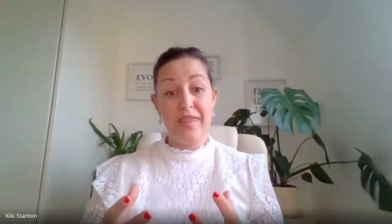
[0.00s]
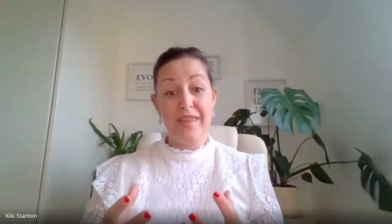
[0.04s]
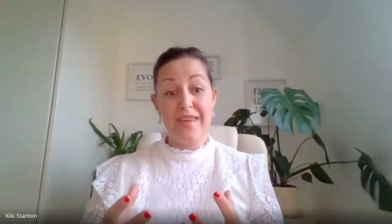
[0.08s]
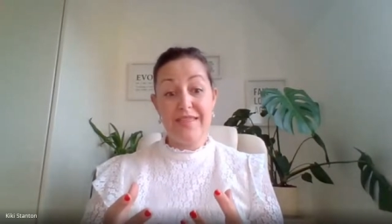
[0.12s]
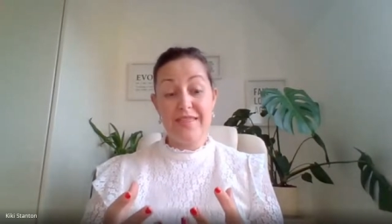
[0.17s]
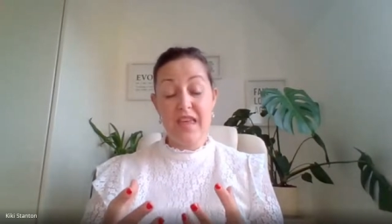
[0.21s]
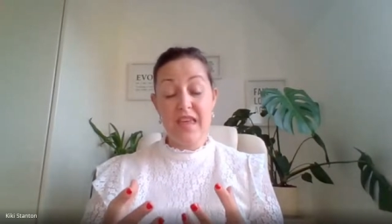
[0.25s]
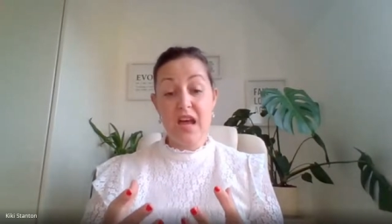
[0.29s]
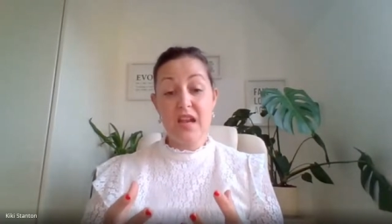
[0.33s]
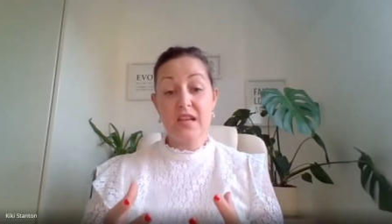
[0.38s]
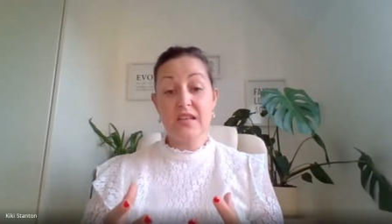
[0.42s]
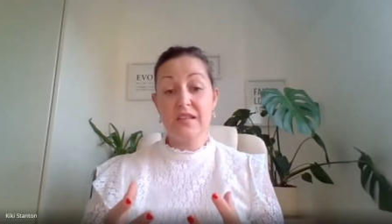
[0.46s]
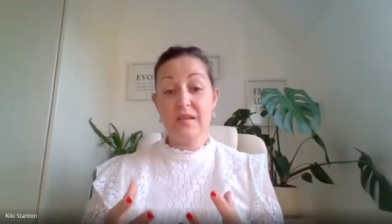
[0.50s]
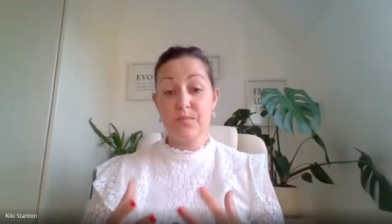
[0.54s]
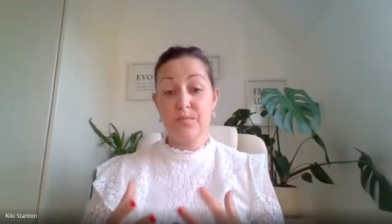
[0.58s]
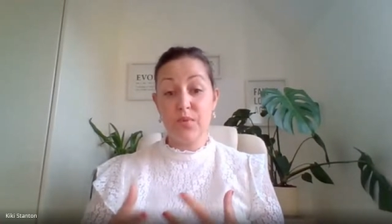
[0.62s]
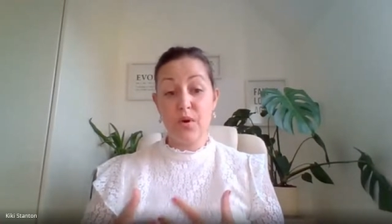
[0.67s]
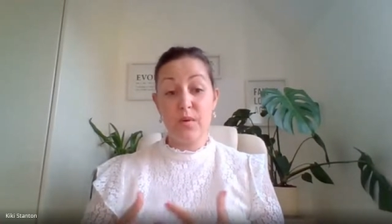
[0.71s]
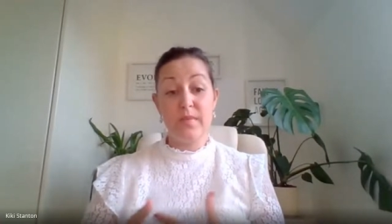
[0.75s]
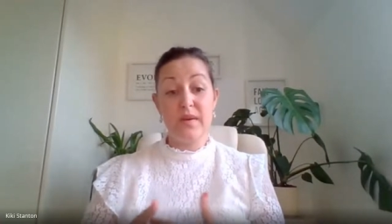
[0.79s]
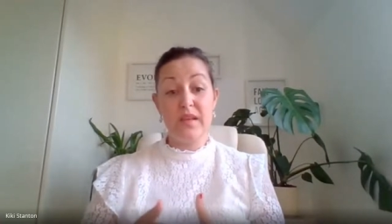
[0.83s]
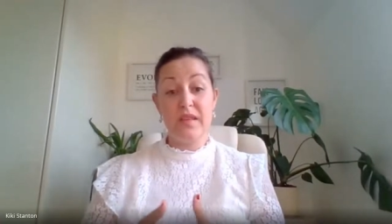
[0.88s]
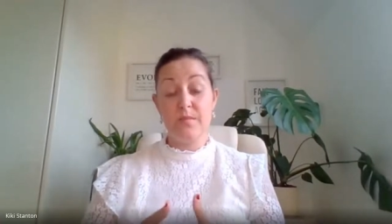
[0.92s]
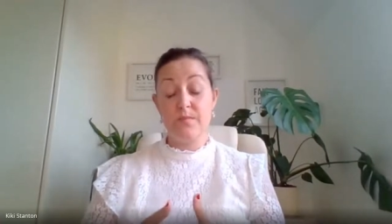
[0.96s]
I think that is the
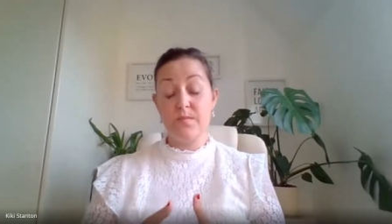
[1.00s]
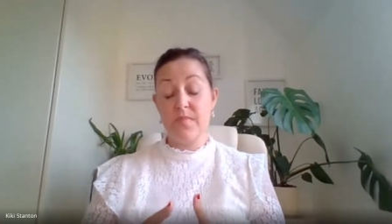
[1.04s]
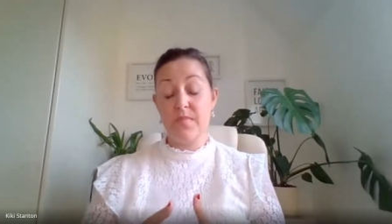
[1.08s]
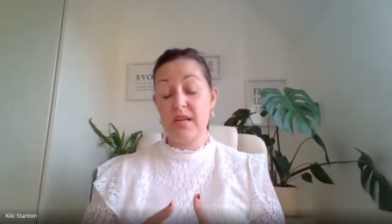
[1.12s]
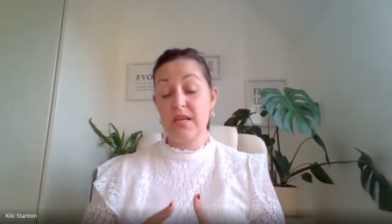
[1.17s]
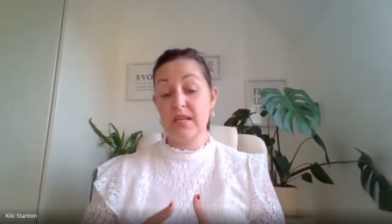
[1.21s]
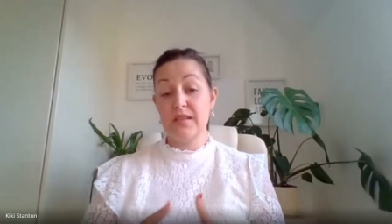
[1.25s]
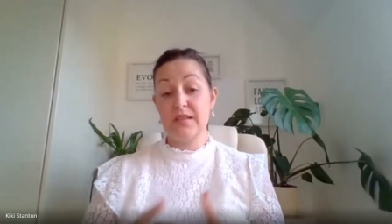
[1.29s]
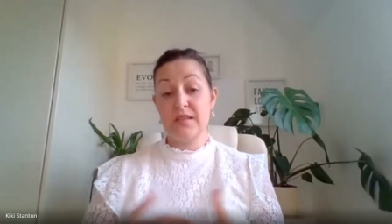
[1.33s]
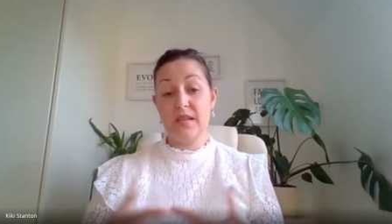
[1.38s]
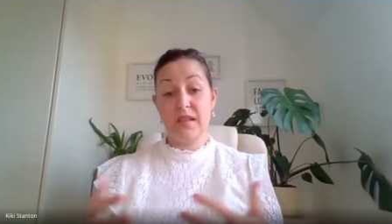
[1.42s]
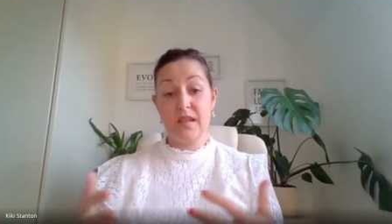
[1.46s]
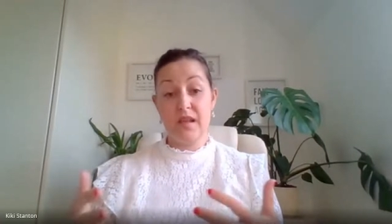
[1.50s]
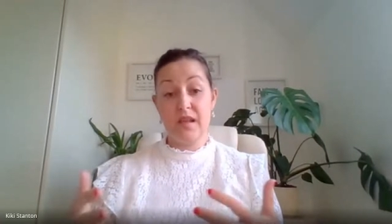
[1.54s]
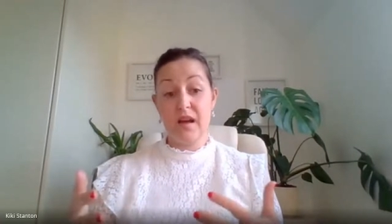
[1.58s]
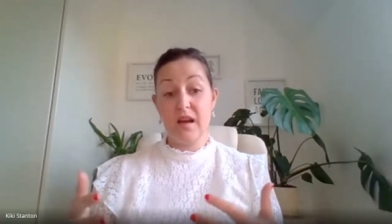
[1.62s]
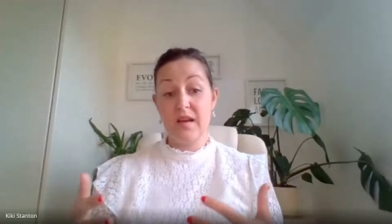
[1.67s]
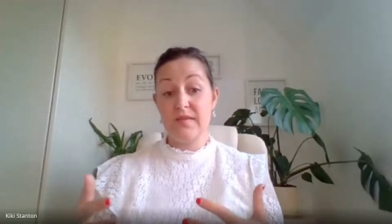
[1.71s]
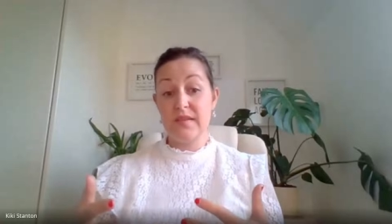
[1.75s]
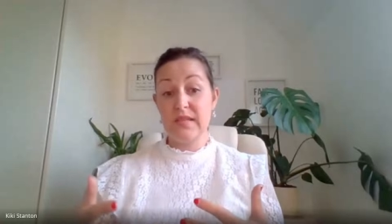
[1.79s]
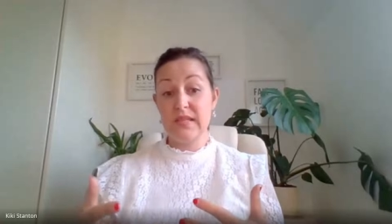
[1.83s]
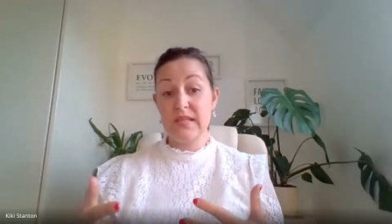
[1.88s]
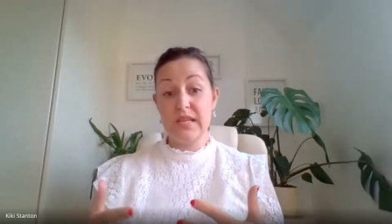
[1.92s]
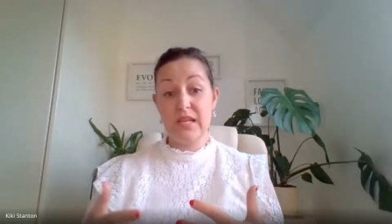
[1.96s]
probably the biggest thing that
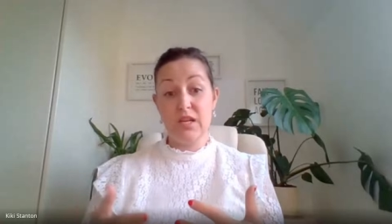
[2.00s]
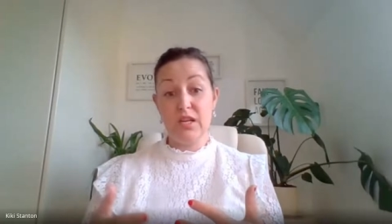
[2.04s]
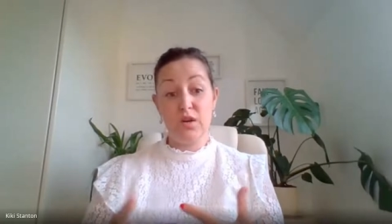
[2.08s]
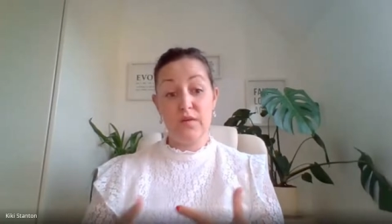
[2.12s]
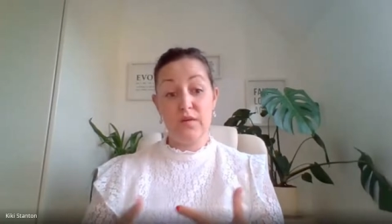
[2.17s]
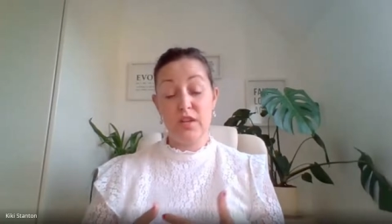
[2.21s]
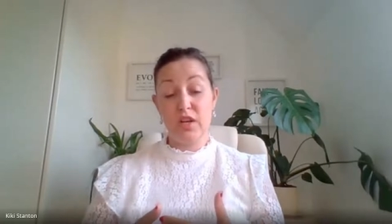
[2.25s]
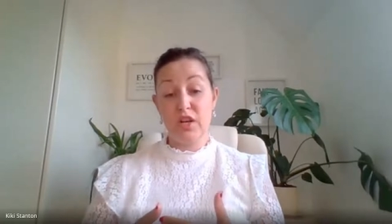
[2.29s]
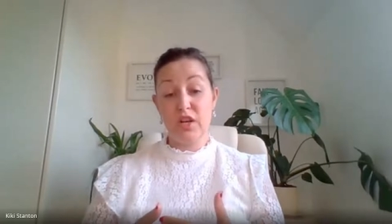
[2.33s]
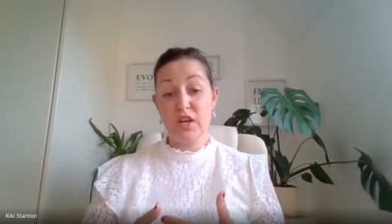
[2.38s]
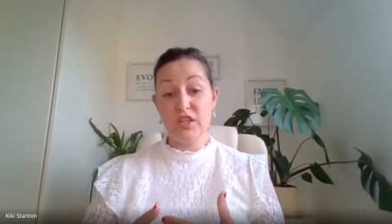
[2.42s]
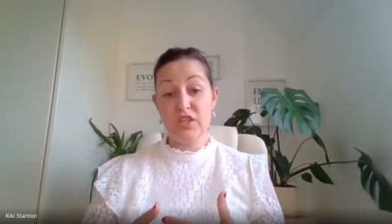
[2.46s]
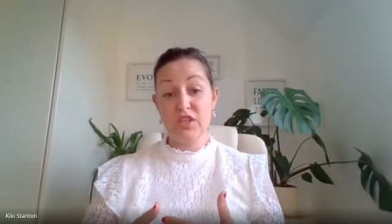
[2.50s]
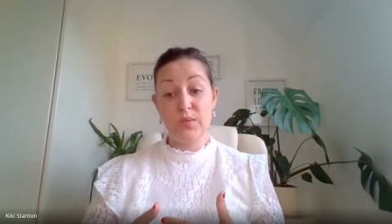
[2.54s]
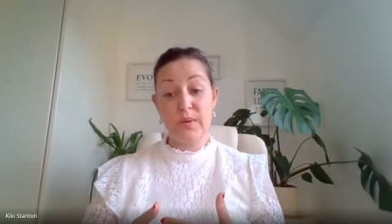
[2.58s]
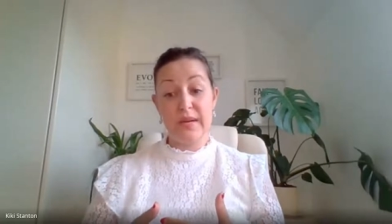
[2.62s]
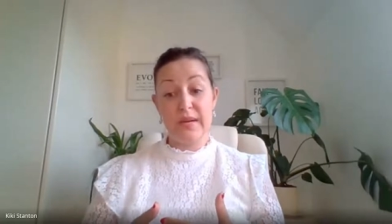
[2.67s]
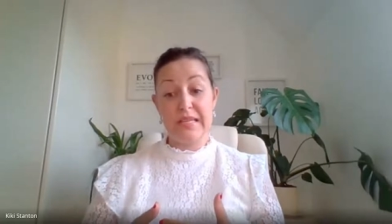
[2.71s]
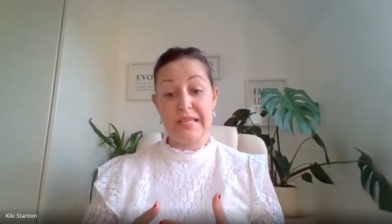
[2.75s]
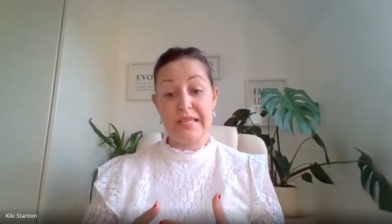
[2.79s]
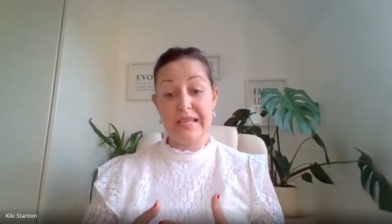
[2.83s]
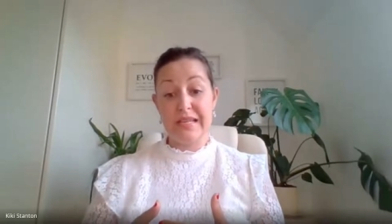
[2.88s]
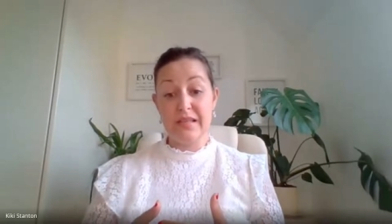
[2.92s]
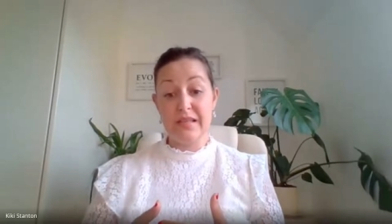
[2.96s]
I've seen over the last
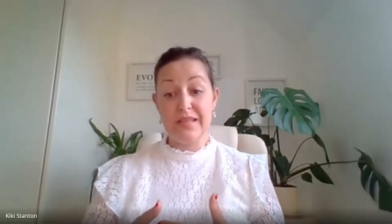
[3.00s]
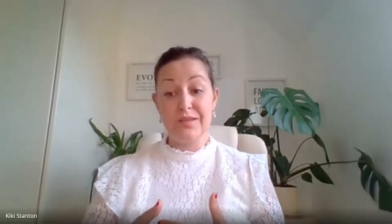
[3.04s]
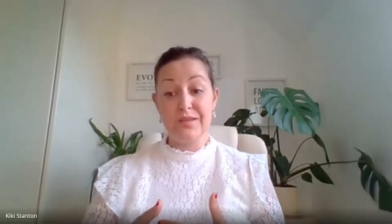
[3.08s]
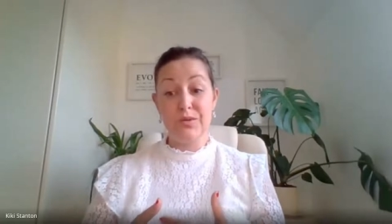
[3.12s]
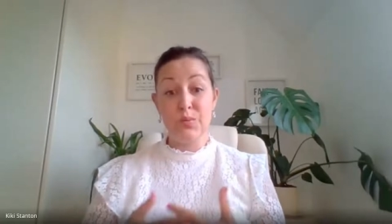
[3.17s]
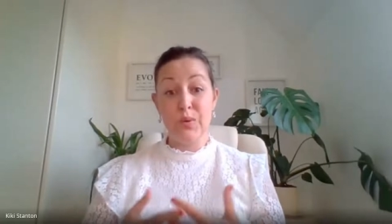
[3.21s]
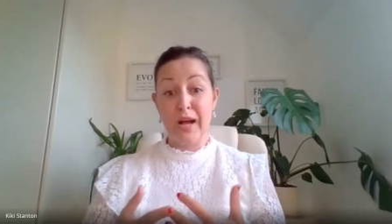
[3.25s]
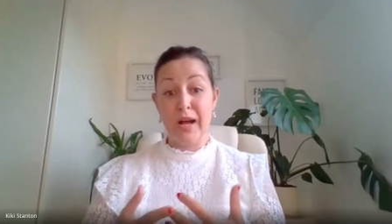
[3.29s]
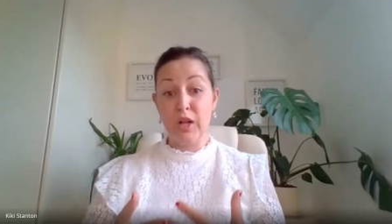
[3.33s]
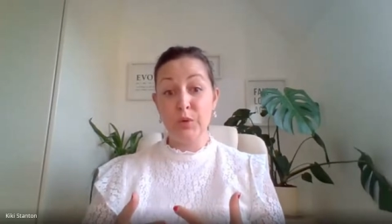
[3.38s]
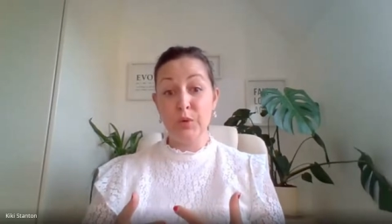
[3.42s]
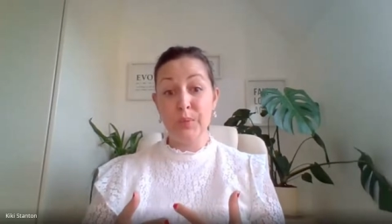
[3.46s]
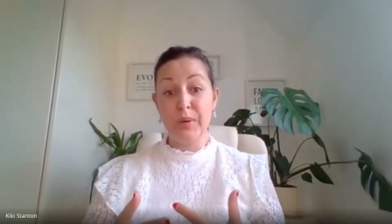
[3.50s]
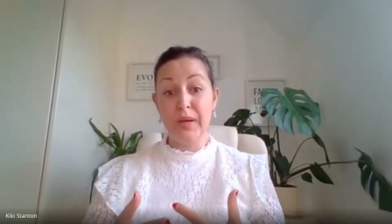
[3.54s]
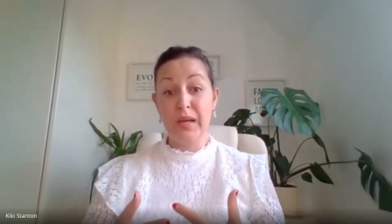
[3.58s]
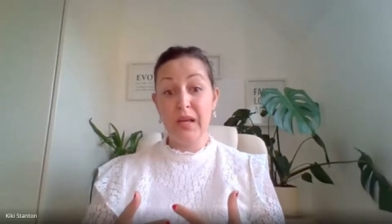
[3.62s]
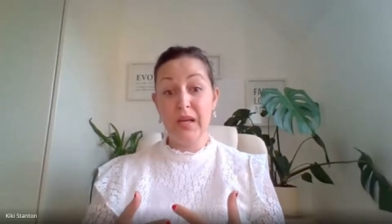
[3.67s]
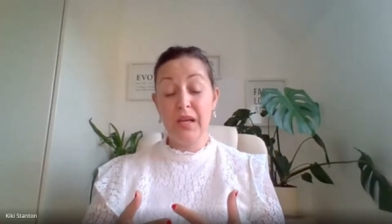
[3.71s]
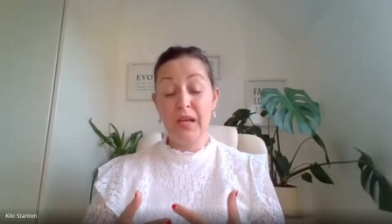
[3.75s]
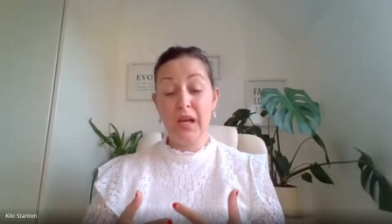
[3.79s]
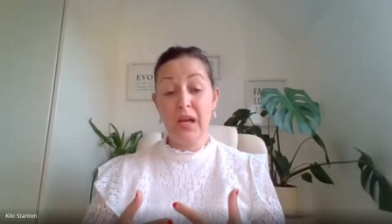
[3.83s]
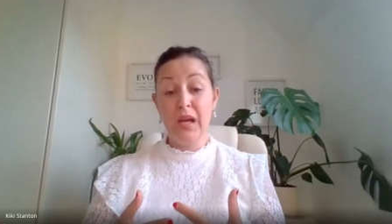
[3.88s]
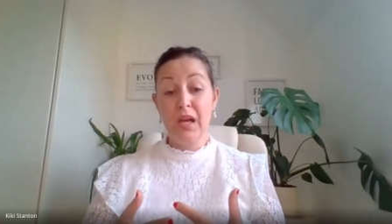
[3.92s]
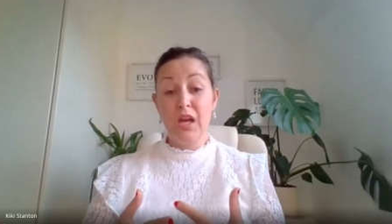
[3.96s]
twenty years is
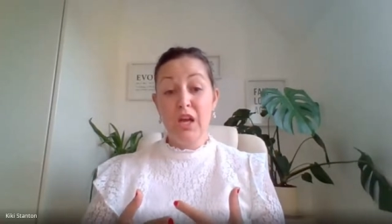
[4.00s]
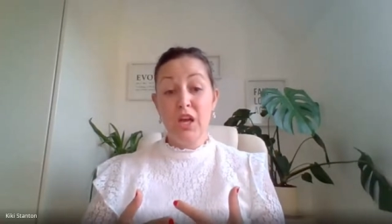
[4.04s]
well-being.